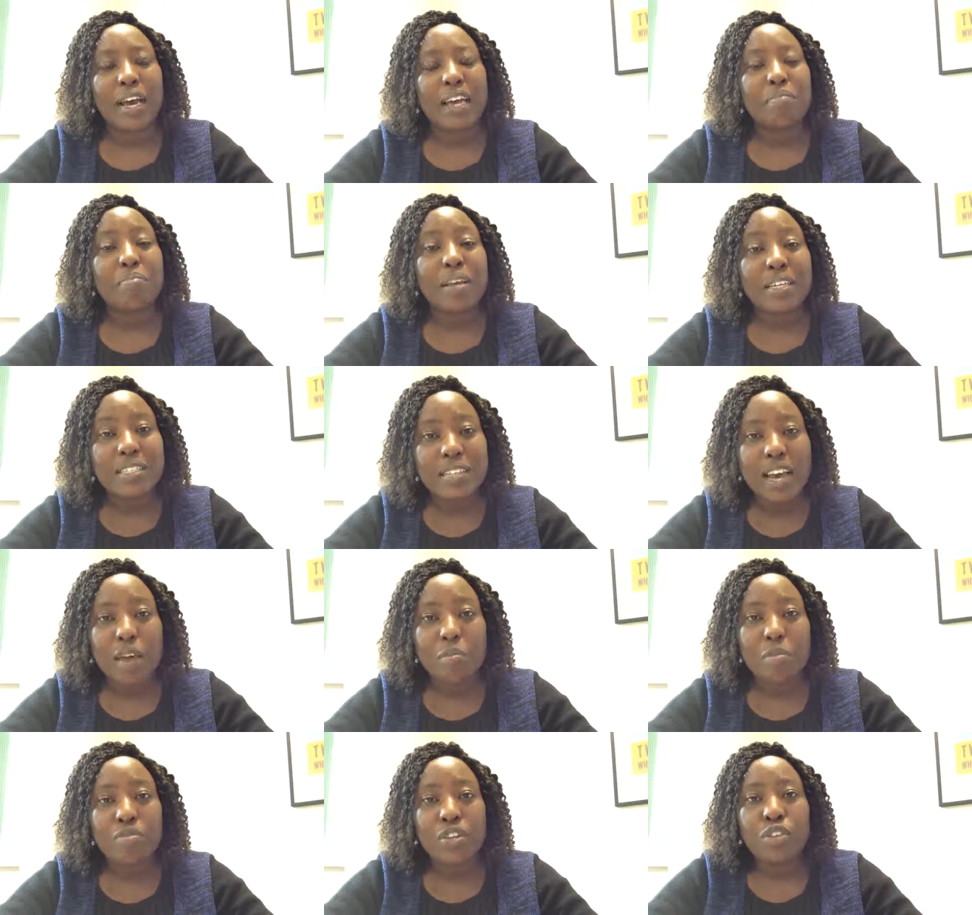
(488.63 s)
And make
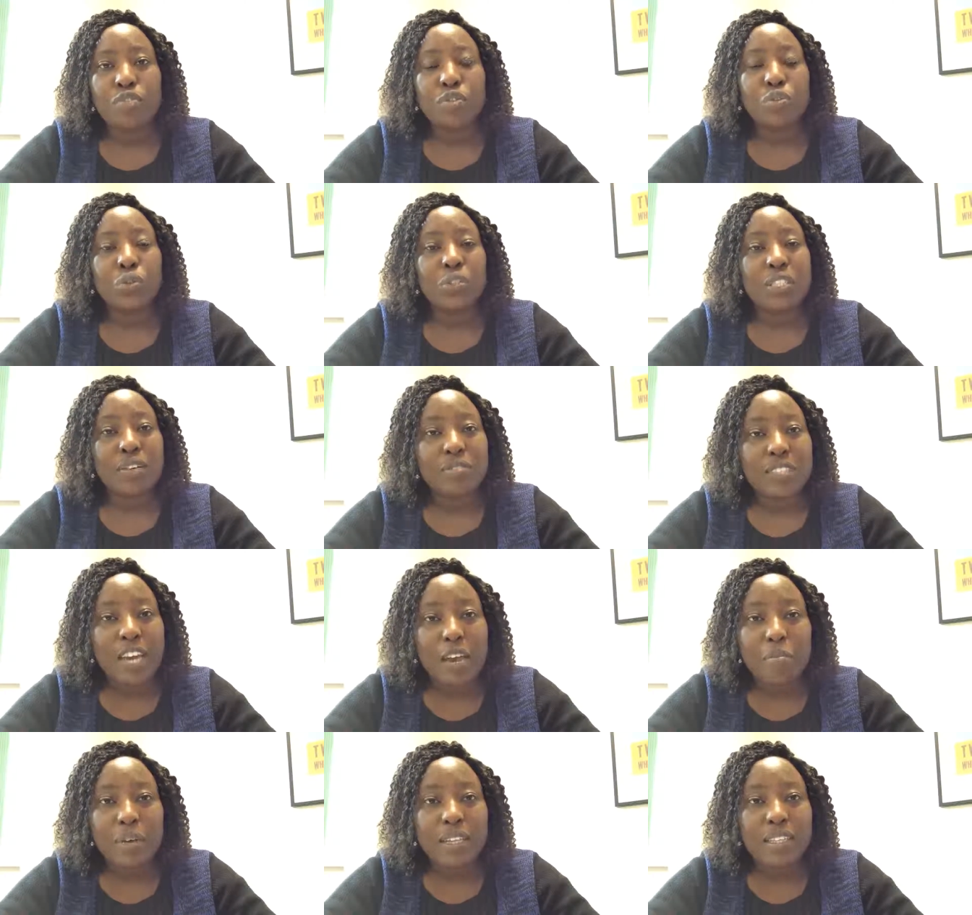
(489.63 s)
time, even if you don't have
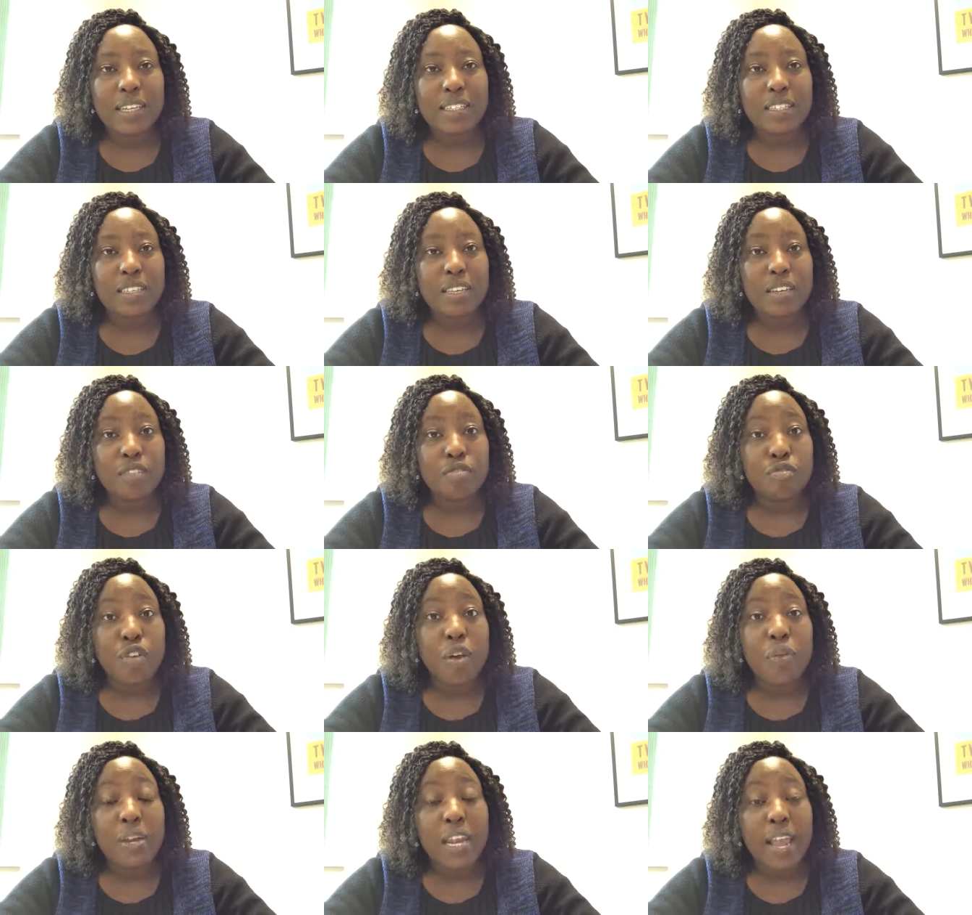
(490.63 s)
time at that
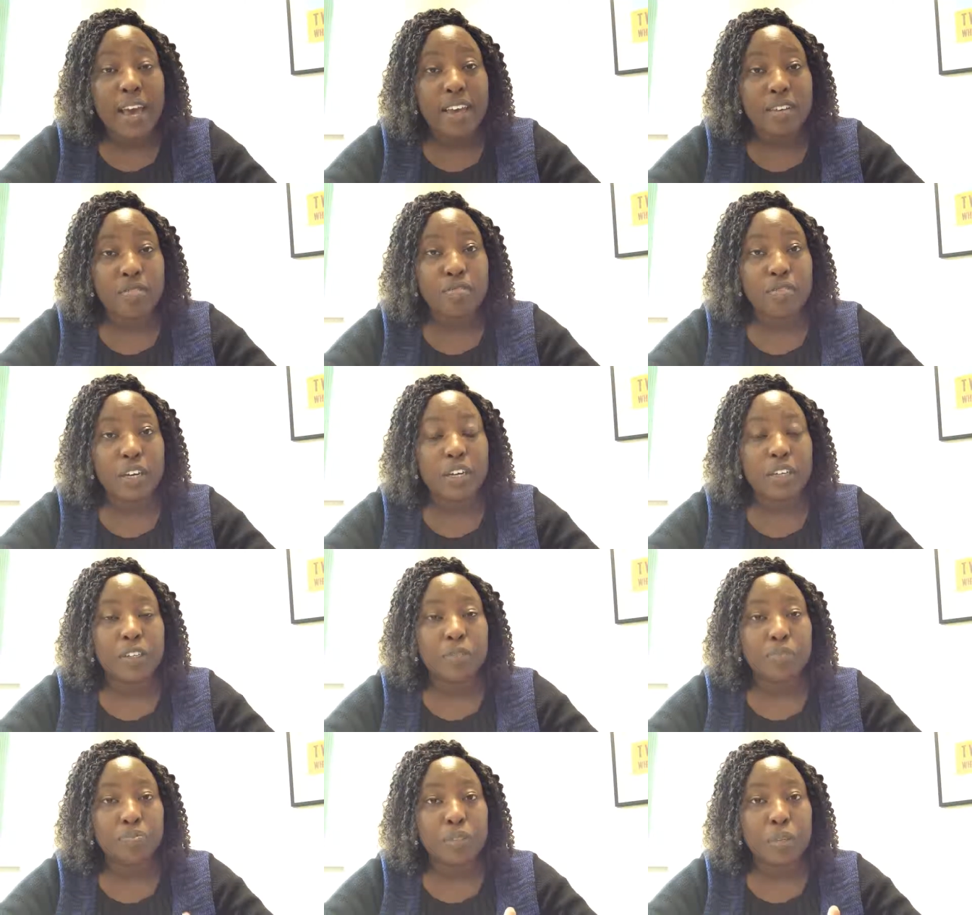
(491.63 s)
very live
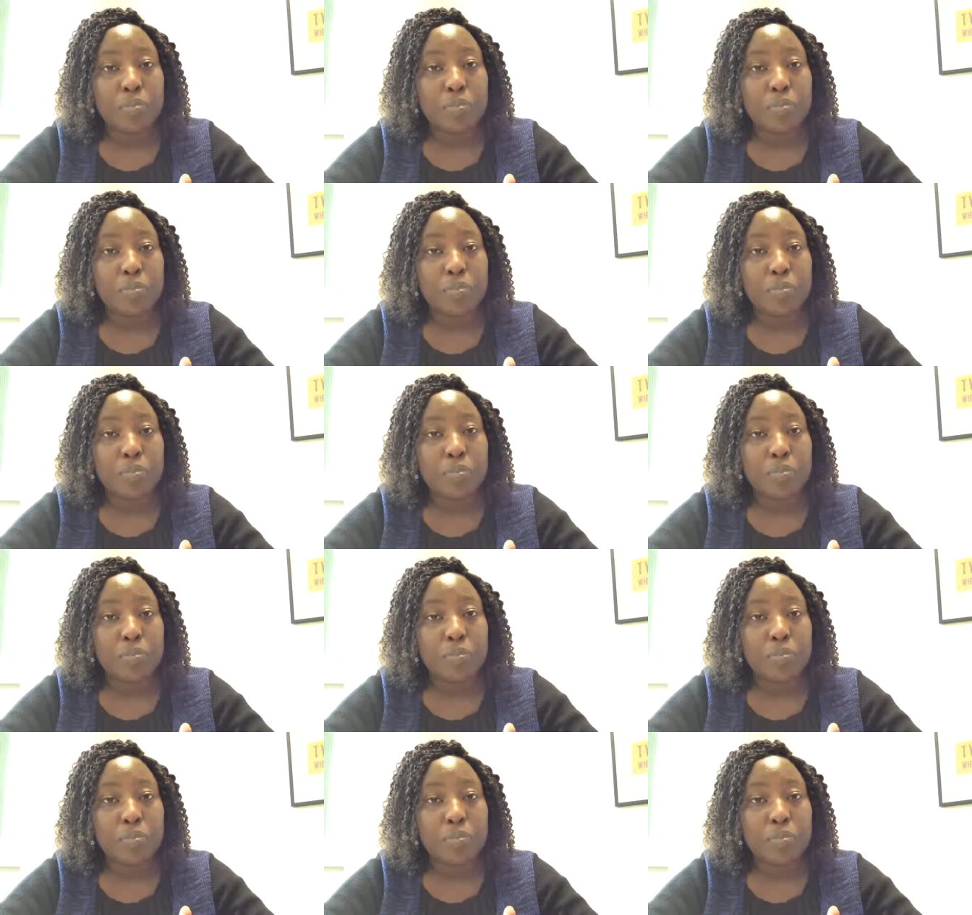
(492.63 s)
um,